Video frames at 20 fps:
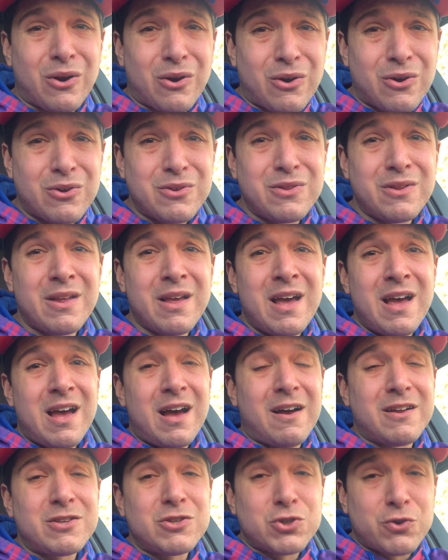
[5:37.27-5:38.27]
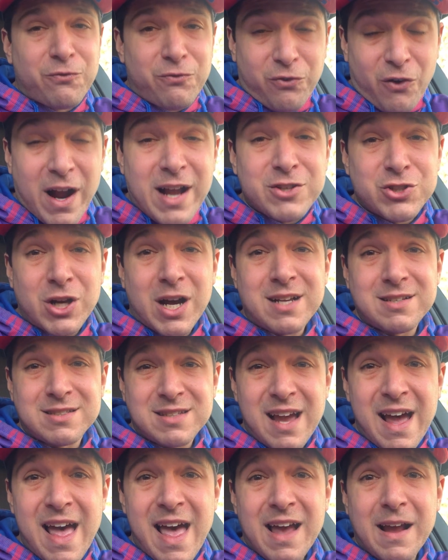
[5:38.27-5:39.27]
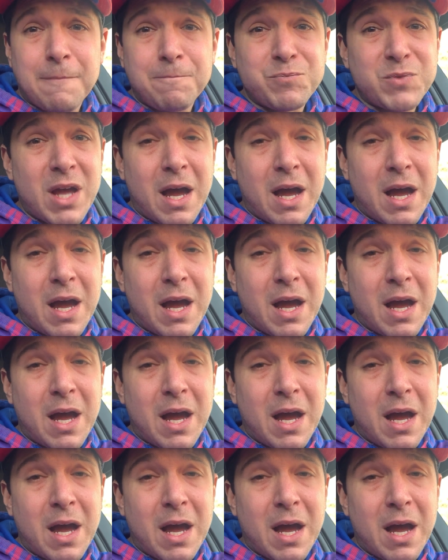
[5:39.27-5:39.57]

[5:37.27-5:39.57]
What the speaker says: earned a franchise tag.